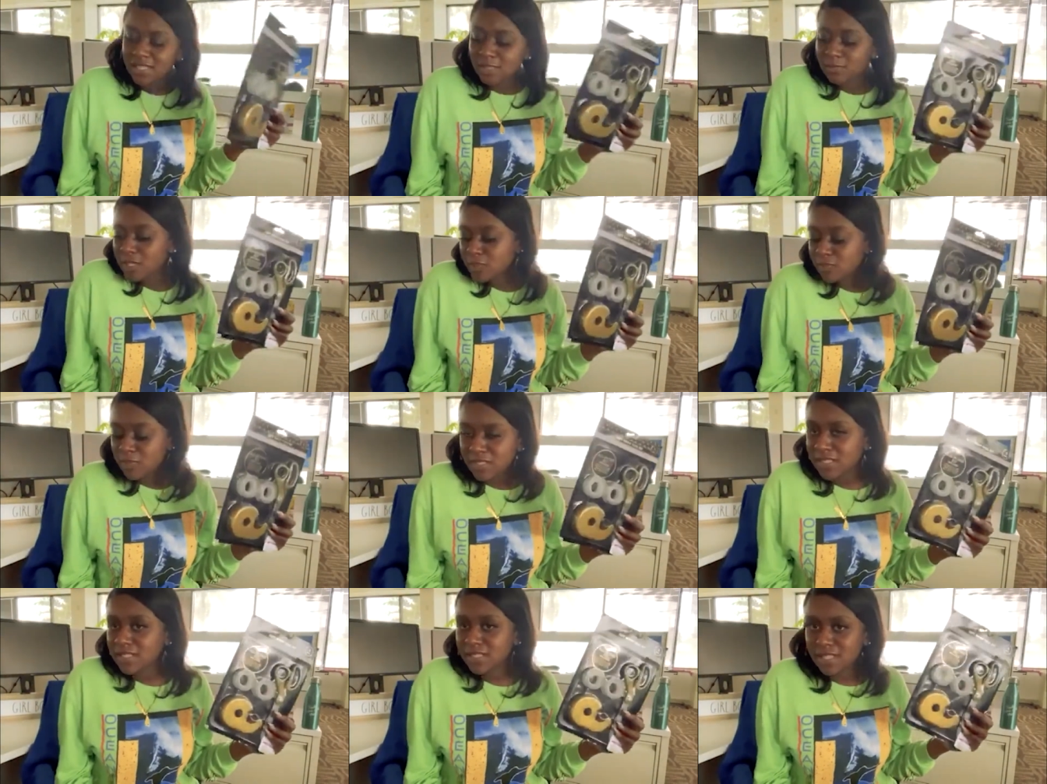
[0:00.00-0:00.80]
This my
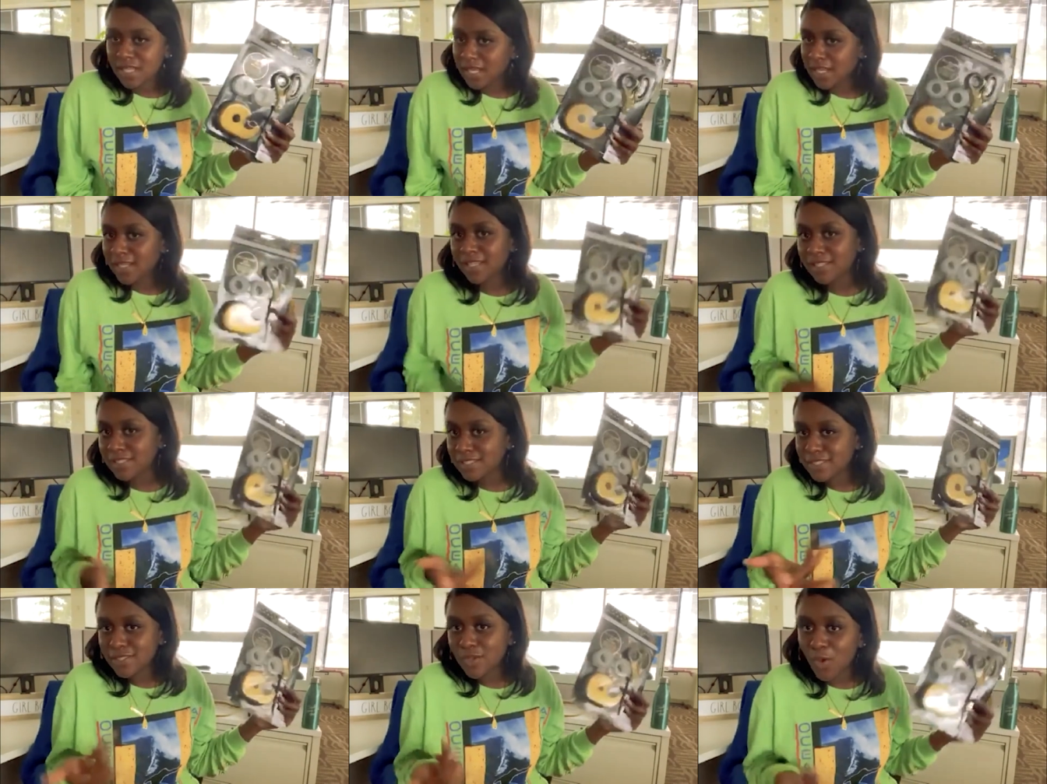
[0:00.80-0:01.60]
aesthetic. Like, this
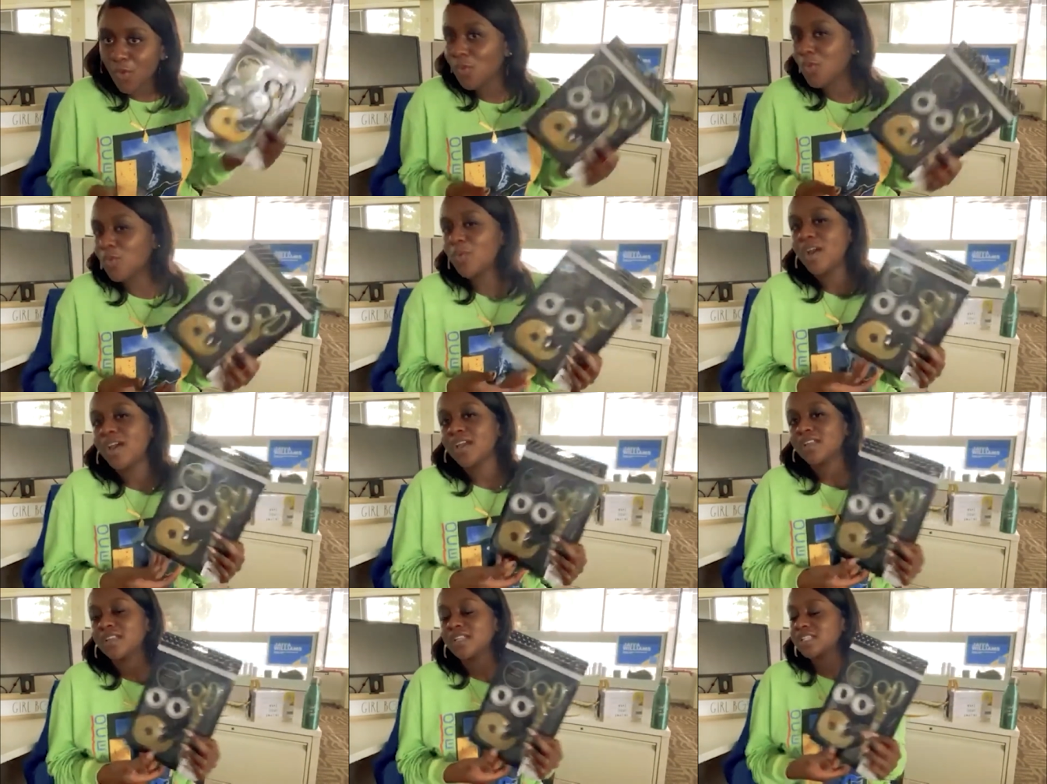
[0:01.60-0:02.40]
is gold.
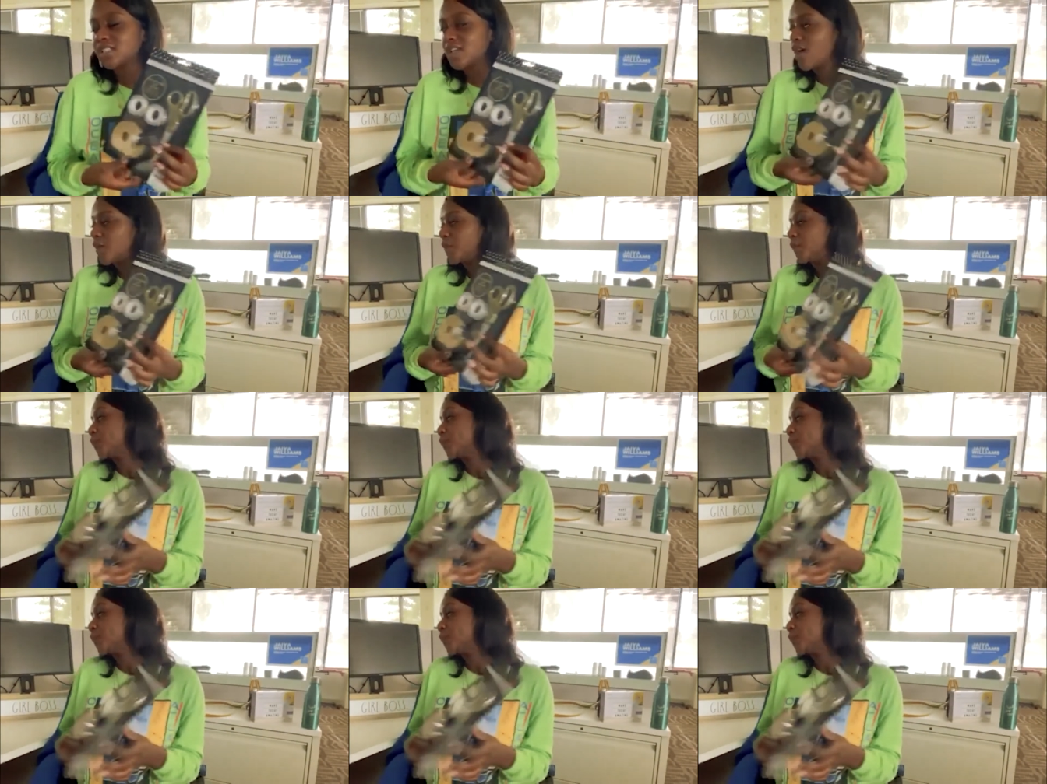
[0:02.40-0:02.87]
What? Let's go.